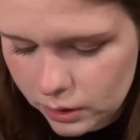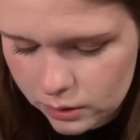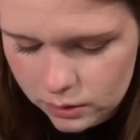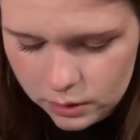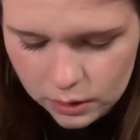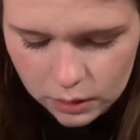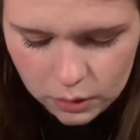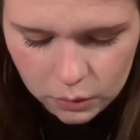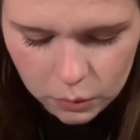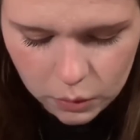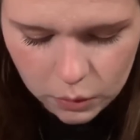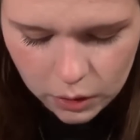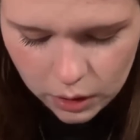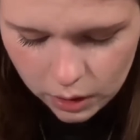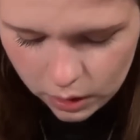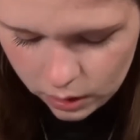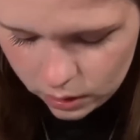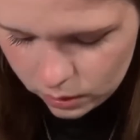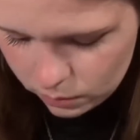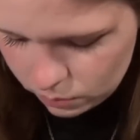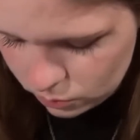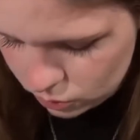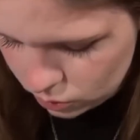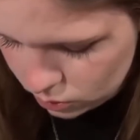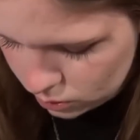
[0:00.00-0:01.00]
Is that okay?
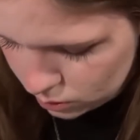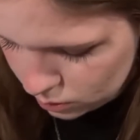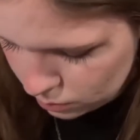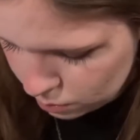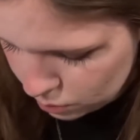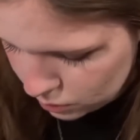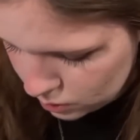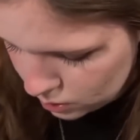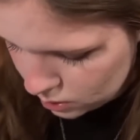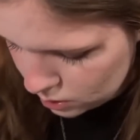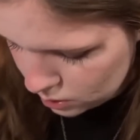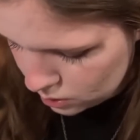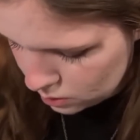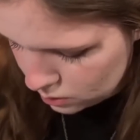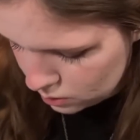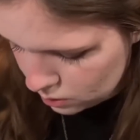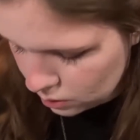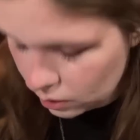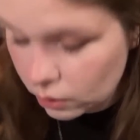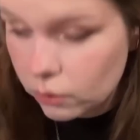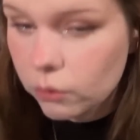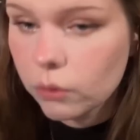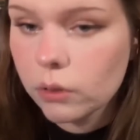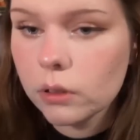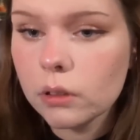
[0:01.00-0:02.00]
I'm just gonna put these
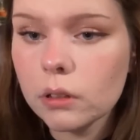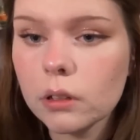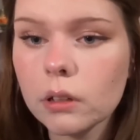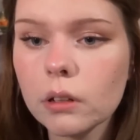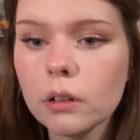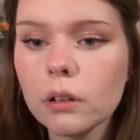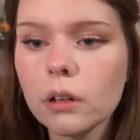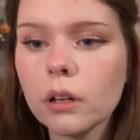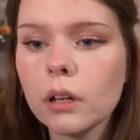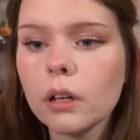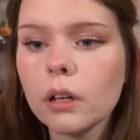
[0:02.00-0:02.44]
down right there.